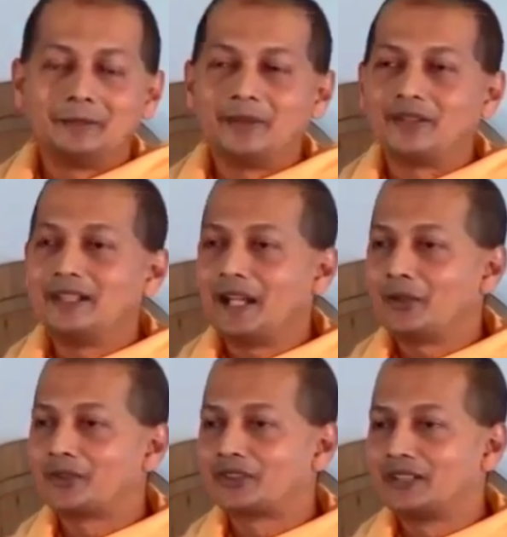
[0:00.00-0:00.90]

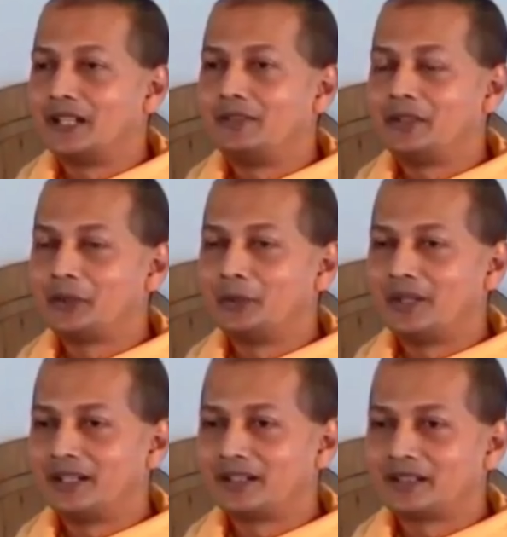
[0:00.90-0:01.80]
greenhouse, the living room
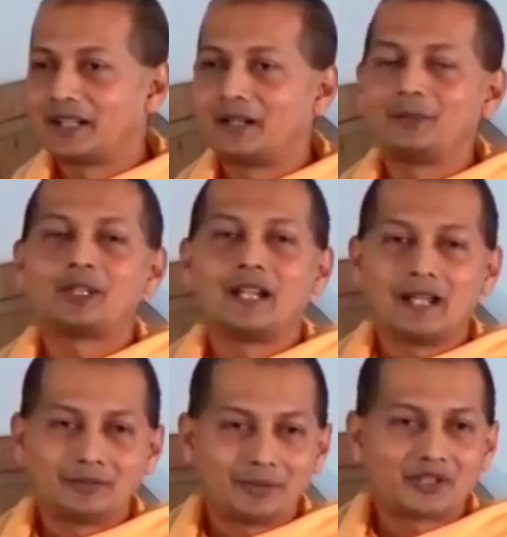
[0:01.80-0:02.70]
there, and we can
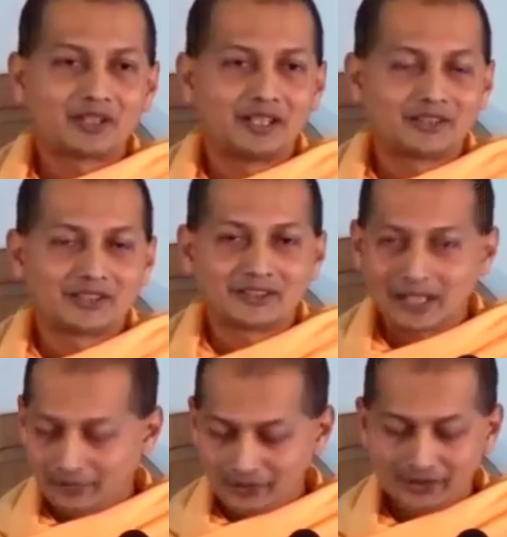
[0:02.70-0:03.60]
have question answers
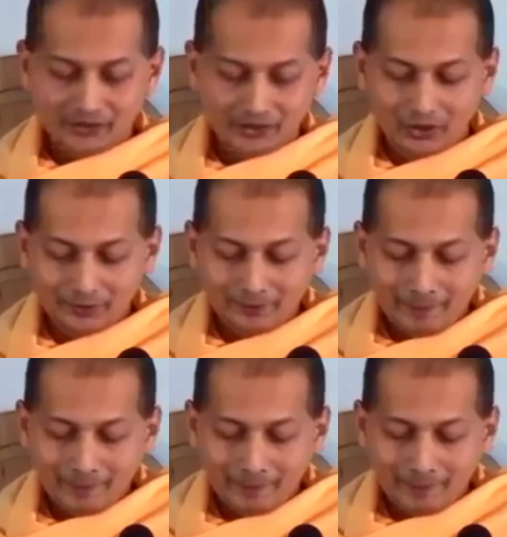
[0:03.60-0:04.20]
after this talk.